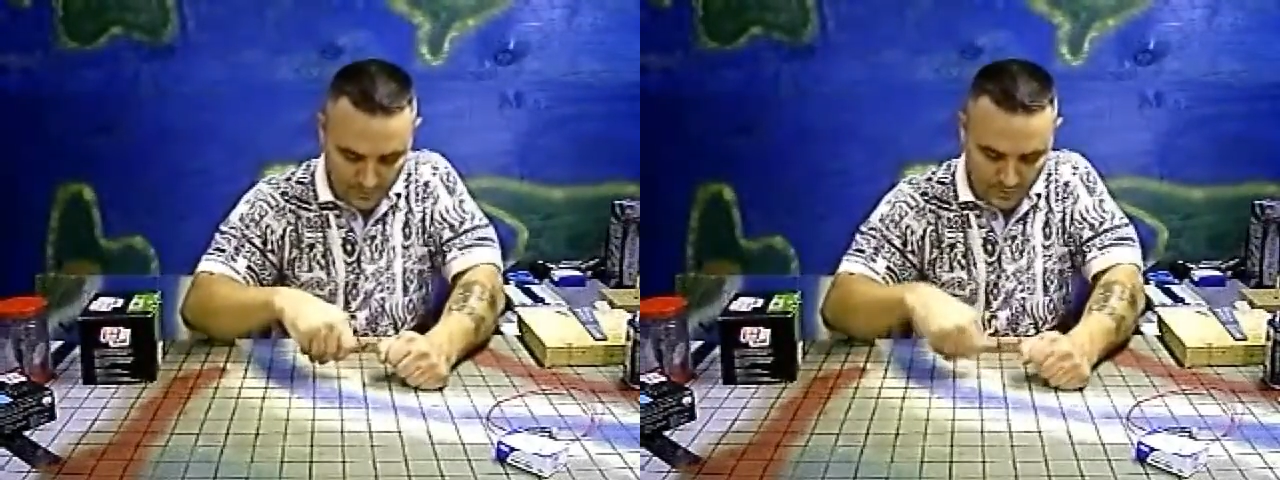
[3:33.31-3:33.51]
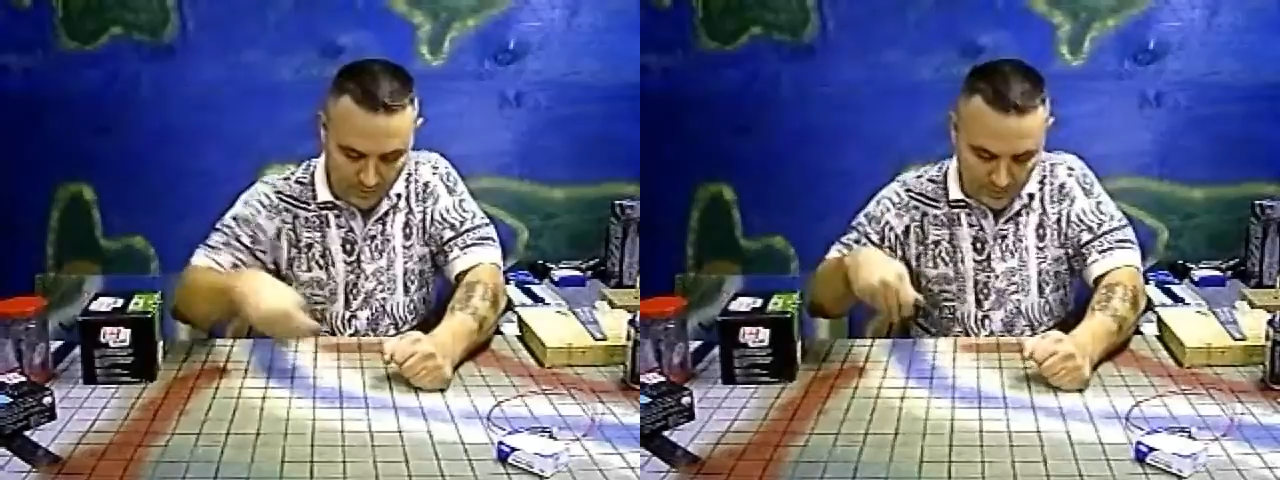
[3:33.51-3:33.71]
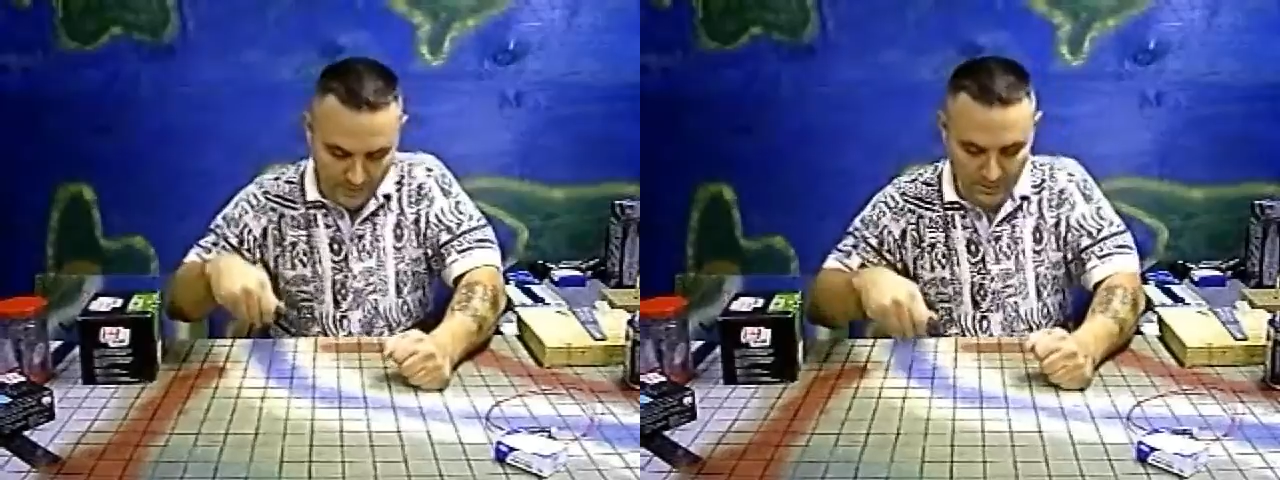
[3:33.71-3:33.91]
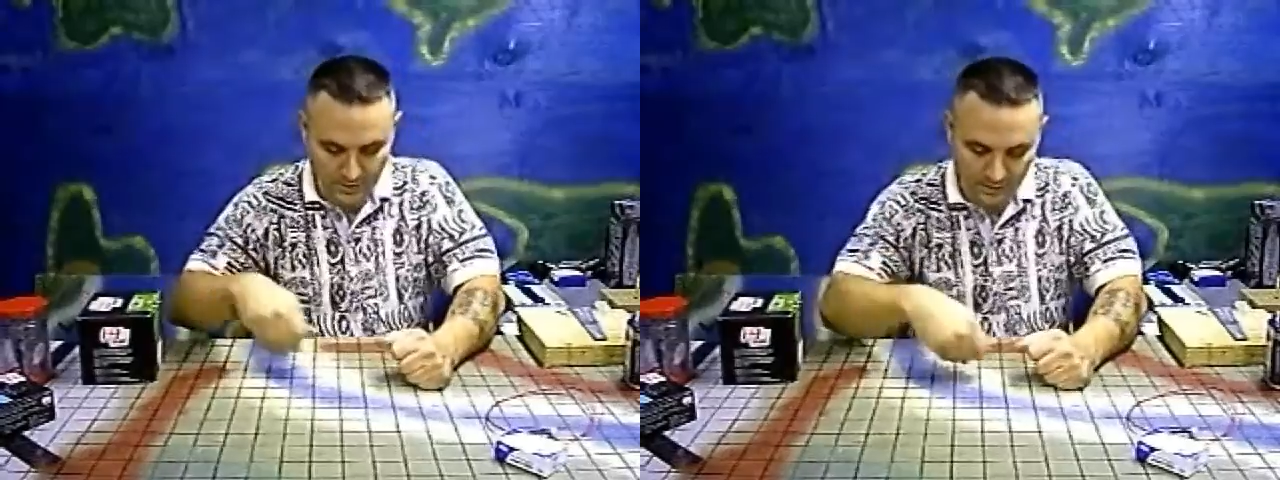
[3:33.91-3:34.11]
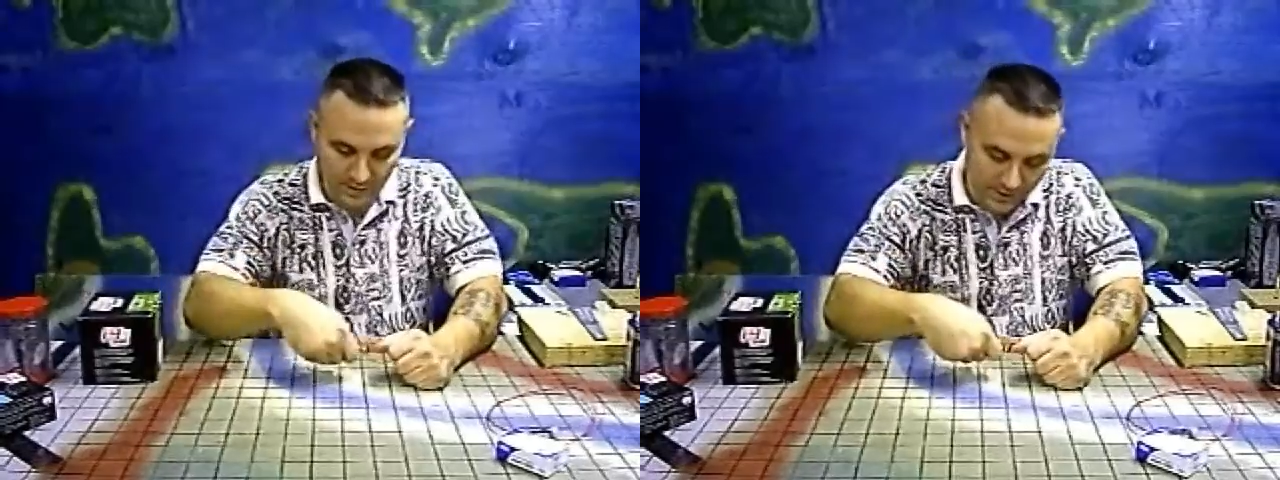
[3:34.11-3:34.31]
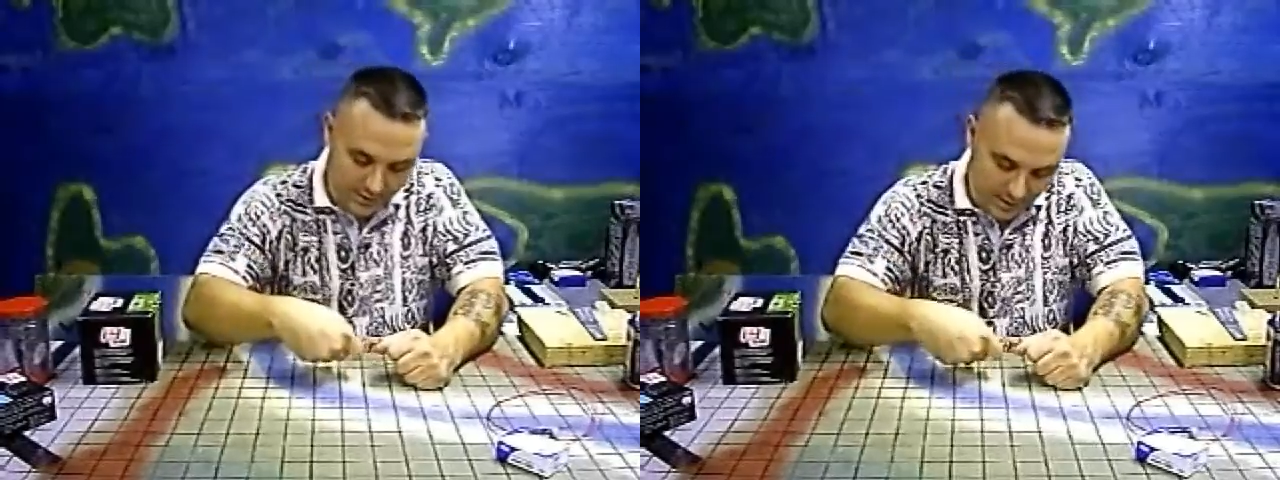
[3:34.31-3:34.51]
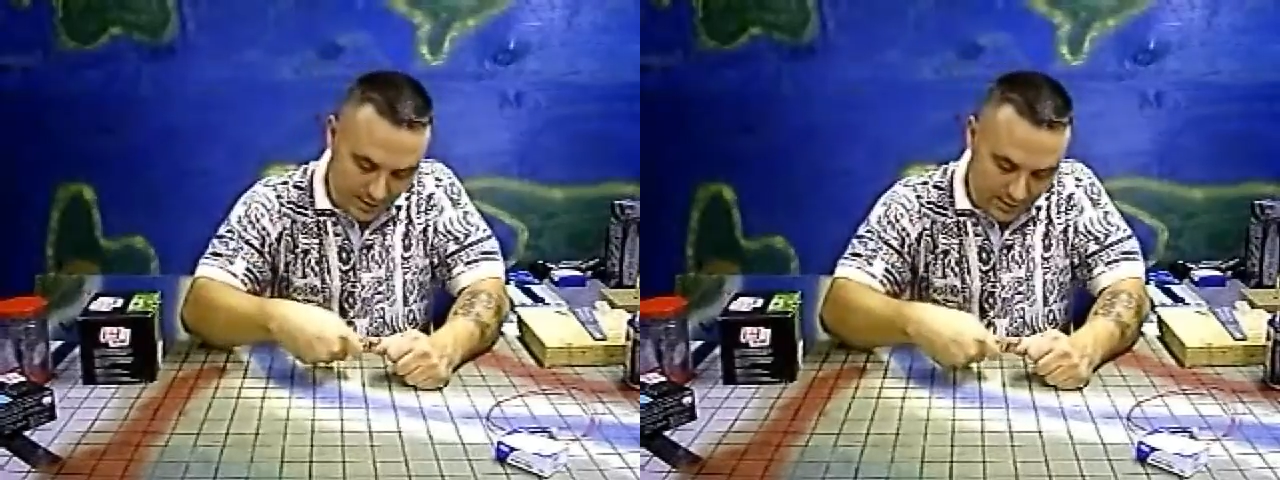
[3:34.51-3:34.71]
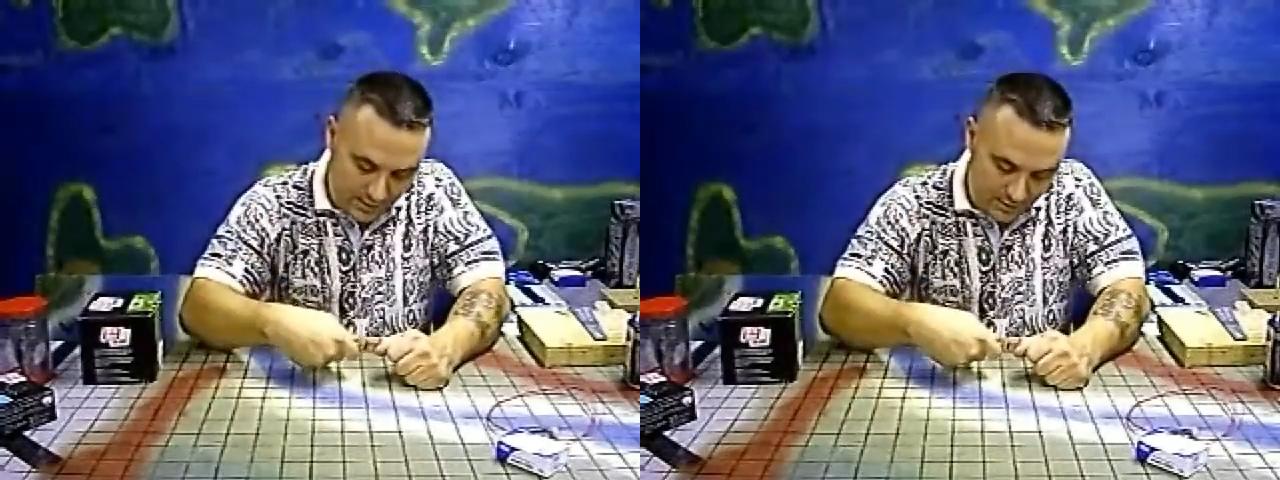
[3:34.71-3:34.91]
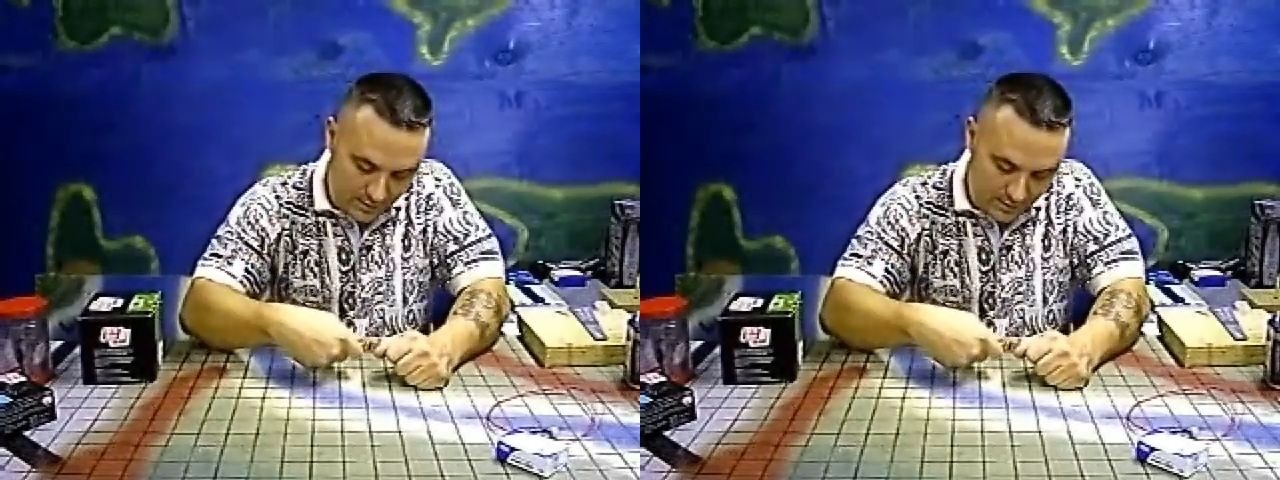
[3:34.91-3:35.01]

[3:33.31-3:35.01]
Strip the, now you got, you,